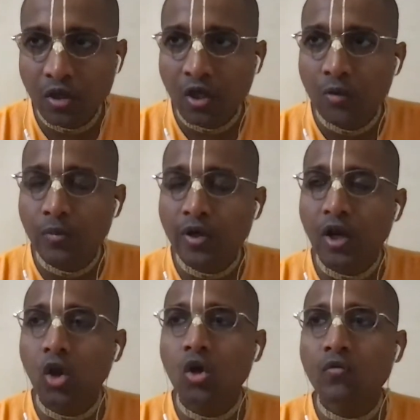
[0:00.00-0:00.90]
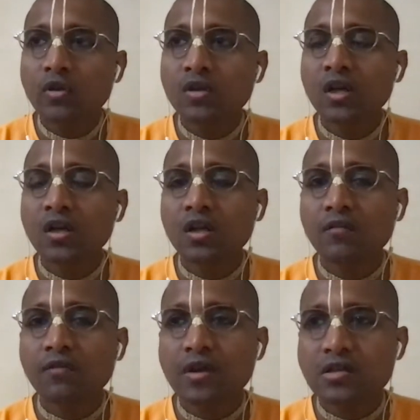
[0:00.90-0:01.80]
but along with that, the
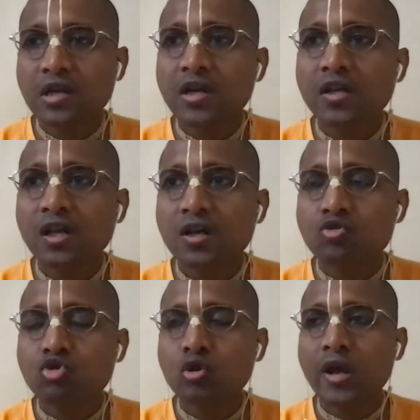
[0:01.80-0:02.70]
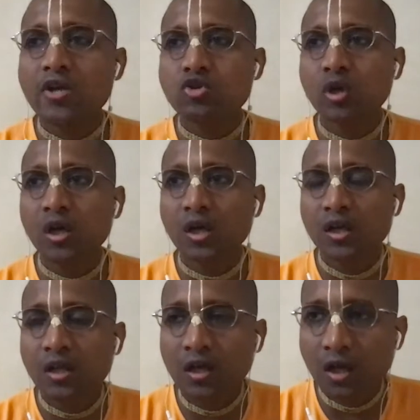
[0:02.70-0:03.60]
facility that is so naturally
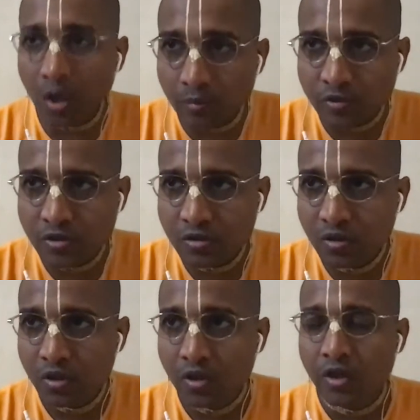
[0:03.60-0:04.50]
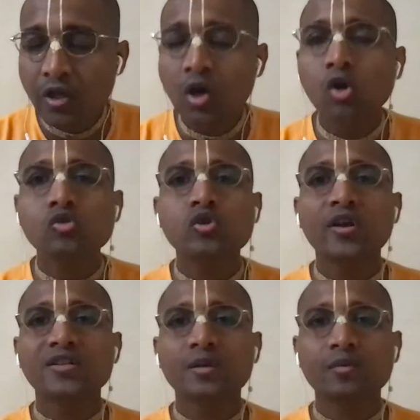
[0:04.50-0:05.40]
that comes, he also
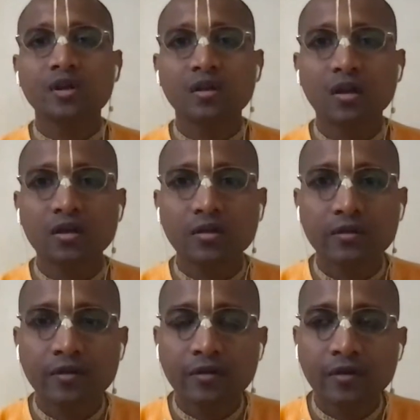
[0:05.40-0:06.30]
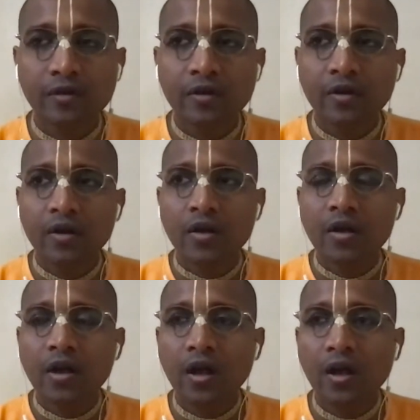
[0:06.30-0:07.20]
accepted that.
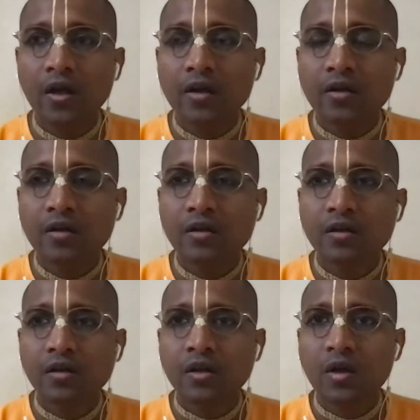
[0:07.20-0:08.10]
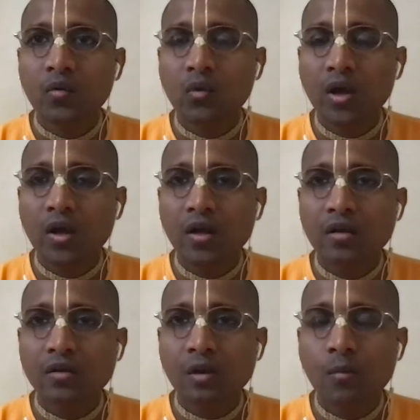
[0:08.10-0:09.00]
And
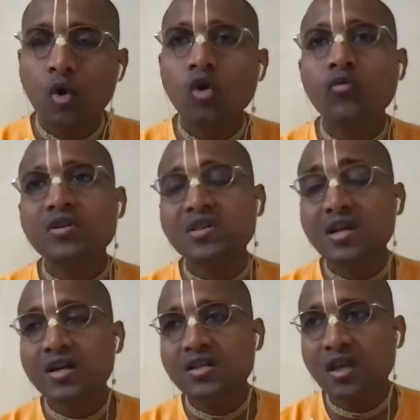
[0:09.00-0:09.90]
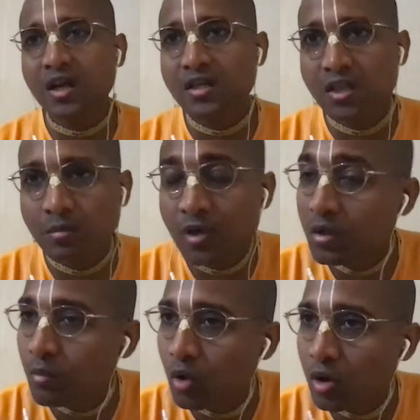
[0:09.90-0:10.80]
when the more facilities are accepted,
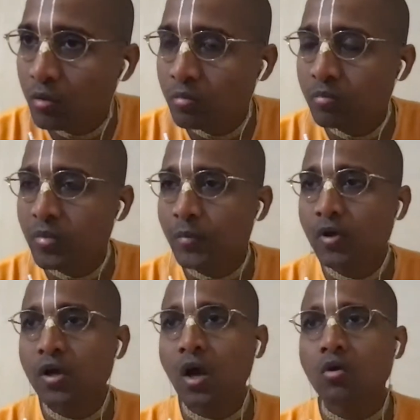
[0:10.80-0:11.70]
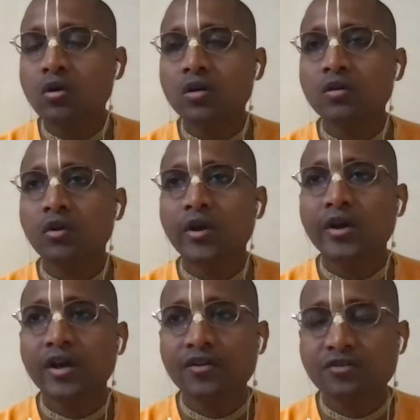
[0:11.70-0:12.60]
more people doubt your
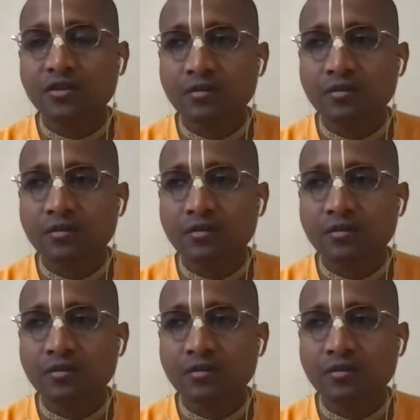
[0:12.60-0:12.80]
intention,